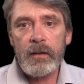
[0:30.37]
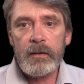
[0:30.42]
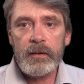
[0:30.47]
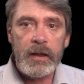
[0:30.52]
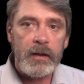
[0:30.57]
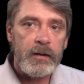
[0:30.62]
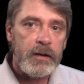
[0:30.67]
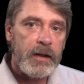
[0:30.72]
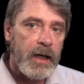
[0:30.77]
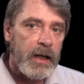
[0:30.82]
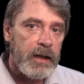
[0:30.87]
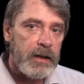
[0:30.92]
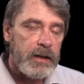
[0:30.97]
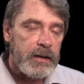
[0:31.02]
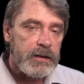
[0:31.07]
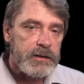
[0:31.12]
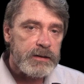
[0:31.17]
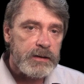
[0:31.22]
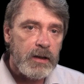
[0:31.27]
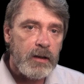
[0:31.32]
Now that in
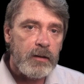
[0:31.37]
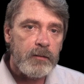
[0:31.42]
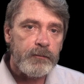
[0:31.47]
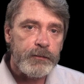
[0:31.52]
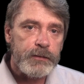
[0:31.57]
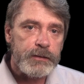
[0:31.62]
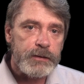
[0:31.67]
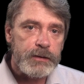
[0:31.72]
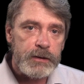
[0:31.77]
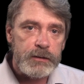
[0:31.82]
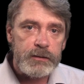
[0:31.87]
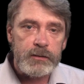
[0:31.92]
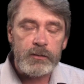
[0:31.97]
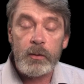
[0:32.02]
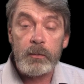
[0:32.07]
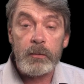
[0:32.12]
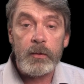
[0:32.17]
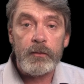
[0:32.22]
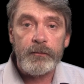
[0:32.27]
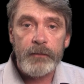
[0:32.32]
itself is just
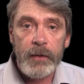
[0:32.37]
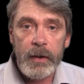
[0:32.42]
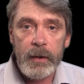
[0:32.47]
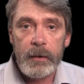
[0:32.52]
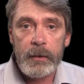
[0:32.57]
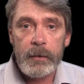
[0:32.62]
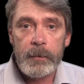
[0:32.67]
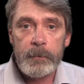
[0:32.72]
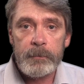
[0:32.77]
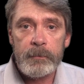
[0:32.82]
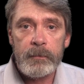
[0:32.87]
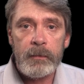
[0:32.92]
normal fare.